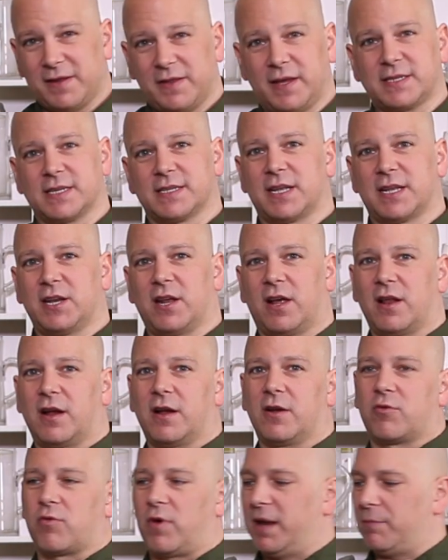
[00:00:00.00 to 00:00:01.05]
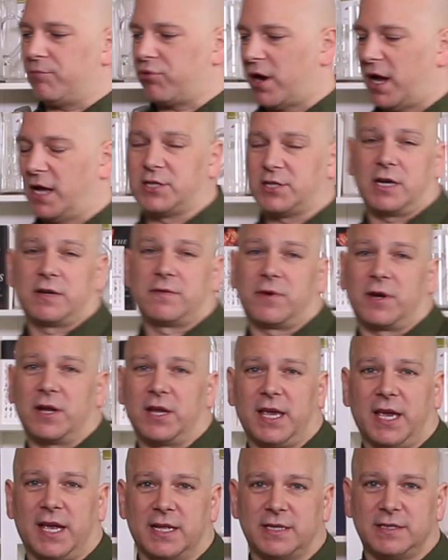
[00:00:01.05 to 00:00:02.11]
This is another great project for your
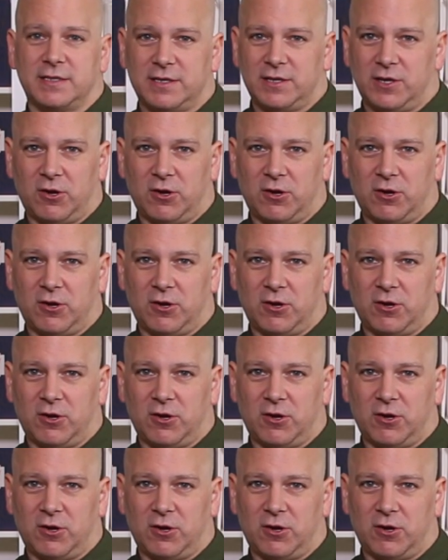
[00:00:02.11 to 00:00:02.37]
kids.